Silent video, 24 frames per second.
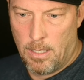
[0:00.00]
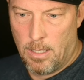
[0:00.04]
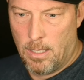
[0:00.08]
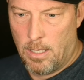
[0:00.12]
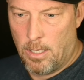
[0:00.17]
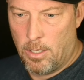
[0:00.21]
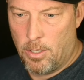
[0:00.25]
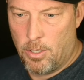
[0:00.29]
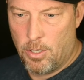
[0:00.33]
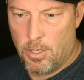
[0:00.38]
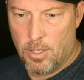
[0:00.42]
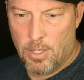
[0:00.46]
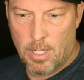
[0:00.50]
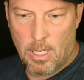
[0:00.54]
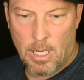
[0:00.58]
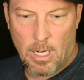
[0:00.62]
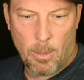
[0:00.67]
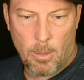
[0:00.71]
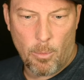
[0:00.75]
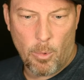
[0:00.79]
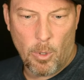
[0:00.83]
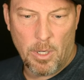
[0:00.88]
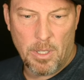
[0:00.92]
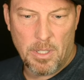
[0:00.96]
and it just
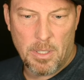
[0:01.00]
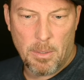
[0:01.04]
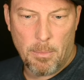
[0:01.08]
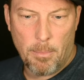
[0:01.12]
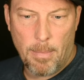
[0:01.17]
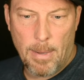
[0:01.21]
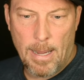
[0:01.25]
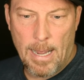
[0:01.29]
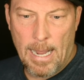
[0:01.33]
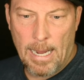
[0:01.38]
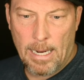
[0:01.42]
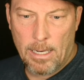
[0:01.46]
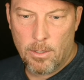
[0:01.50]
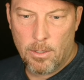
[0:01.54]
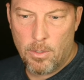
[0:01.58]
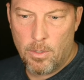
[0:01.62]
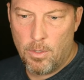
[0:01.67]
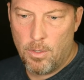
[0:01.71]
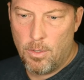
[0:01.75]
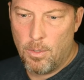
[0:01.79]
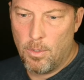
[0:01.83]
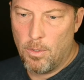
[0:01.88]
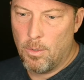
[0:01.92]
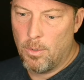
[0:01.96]
kind of brings it back
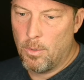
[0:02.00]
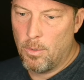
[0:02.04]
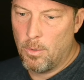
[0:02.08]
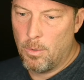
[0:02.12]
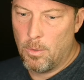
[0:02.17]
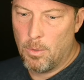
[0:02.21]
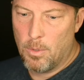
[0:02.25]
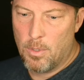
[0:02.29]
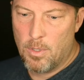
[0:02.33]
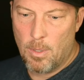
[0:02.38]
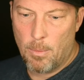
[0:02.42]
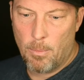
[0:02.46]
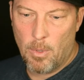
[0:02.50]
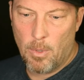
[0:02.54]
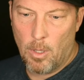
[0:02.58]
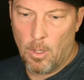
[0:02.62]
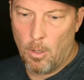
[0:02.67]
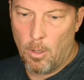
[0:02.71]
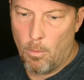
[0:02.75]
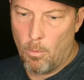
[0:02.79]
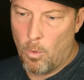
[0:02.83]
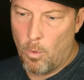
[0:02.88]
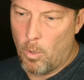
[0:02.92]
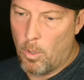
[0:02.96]
to something a
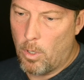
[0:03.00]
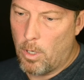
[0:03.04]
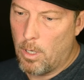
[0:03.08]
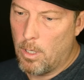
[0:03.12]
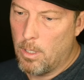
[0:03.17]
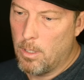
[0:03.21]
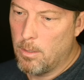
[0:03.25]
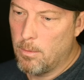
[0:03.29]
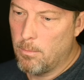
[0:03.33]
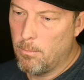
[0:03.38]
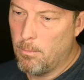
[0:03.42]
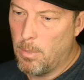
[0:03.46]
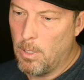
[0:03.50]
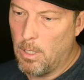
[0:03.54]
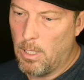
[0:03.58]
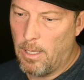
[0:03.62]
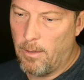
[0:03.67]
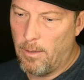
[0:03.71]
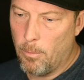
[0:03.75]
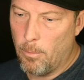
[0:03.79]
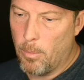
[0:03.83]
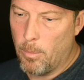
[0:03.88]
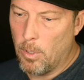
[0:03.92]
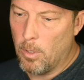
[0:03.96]
little more
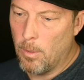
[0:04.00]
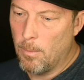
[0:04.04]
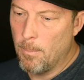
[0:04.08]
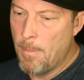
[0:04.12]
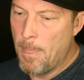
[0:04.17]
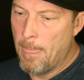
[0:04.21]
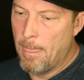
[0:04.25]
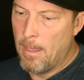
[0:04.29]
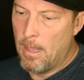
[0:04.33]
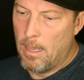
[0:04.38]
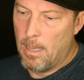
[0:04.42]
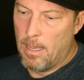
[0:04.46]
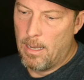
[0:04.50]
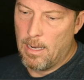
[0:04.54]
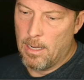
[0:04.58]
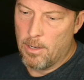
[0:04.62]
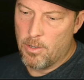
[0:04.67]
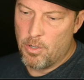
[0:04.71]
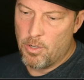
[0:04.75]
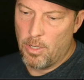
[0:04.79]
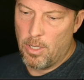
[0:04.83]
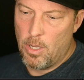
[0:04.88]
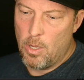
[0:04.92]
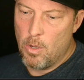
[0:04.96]
believable. And
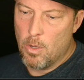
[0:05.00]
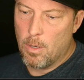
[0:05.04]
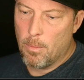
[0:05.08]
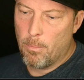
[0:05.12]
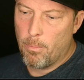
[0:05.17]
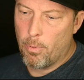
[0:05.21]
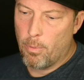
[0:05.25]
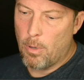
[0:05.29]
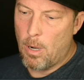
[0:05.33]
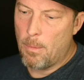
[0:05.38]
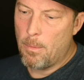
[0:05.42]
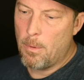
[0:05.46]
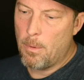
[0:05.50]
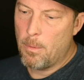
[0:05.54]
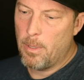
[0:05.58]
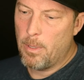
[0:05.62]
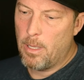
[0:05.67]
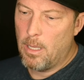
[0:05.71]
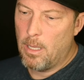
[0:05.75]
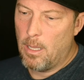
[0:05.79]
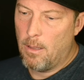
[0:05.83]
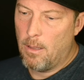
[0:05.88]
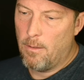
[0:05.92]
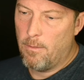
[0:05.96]
actually, you could
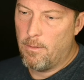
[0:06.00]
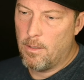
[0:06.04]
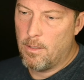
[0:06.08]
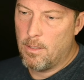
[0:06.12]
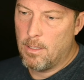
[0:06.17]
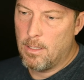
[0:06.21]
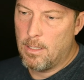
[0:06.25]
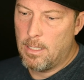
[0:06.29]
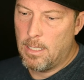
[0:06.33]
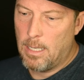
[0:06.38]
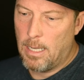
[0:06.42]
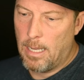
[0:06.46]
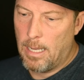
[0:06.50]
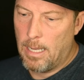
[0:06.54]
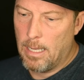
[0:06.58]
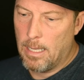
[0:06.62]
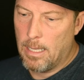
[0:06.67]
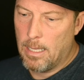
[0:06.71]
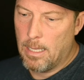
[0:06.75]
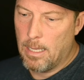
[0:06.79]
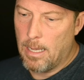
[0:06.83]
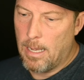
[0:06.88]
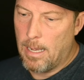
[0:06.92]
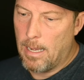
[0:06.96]
probably even
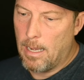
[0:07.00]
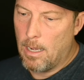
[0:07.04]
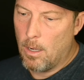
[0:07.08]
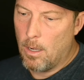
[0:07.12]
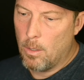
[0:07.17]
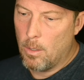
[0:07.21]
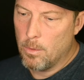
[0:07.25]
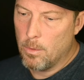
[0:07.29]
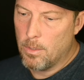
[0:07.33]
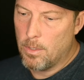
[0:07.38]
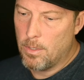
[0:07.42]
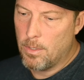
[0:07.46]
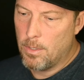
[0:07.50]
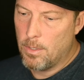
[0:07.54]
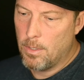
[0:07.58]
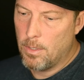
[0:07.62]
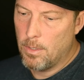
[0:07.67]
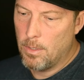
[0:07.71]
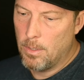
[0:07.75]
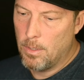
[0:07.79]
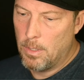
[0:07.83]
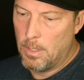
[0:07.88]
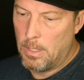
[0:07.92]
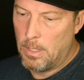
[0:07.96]
take out
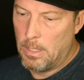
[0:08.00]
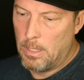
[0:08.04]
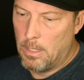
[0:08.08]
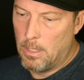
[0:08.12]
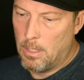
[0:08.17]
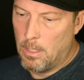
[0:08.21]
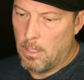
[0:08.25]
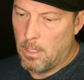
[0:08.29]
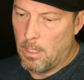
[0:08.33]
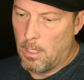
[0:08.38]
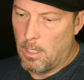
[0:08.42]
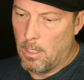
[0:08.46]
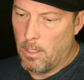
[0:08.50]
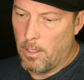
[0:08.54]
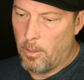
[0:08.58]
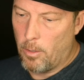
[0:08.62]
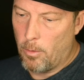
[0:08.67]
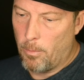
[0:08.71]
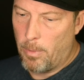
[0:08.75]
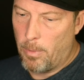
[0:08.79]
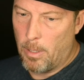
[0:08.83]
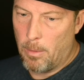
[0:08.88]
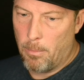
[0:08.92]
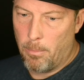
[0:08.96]
a
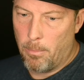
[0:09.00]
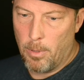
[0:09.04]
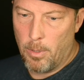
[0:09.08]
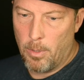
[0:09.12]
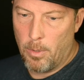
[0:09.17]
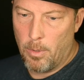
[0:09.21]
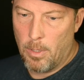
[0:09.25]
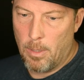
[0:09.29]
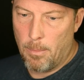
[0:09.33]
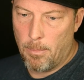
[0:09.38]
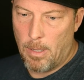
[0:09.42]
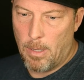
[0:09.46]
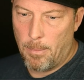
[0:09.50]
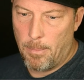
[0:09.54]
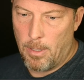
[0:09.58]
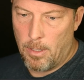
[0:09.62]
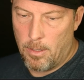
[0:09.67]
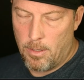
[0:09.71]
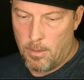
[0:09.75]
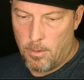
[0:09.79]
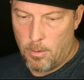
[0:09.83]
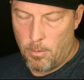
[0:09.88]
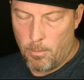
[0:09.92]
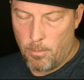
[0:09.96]
little bit of blue. That might be
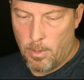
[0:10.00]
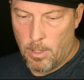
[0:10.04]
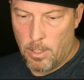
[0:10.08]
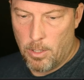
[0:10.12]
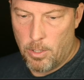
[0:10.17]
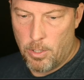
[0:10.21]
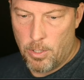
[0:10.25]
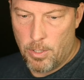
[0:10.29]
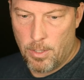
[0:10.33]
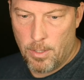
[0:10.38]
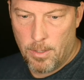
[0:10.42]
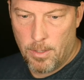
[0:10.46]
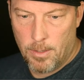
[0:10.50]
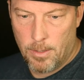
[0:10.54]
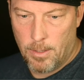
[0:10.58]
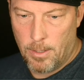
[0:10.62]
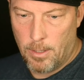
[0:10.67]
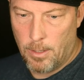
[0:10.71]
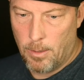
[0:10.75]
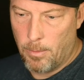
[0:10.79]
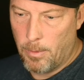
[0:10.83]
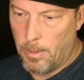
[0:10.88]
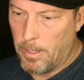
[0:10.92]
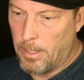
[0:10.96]
too much.
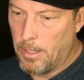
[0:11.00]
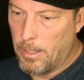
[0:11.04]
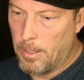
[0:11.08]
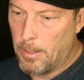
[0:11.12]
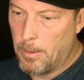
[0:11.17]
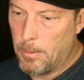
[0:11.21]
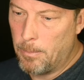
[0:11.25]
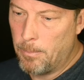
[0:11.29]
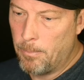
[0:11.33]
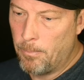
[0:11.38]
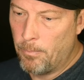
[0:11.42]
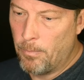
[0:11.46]
There we go.